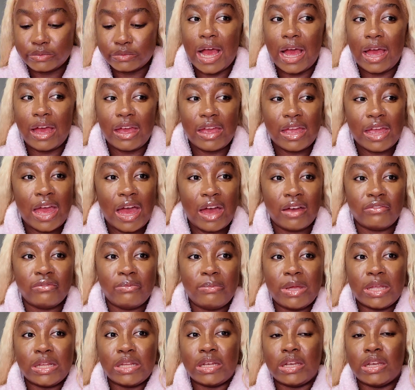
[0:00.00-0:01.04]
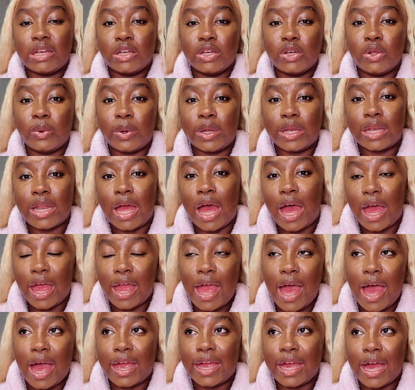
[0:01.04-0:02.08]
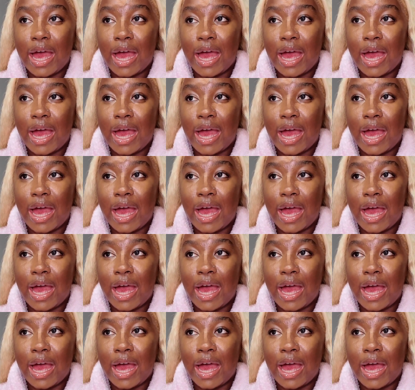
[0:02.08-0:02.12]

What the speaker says: I have been doing I'm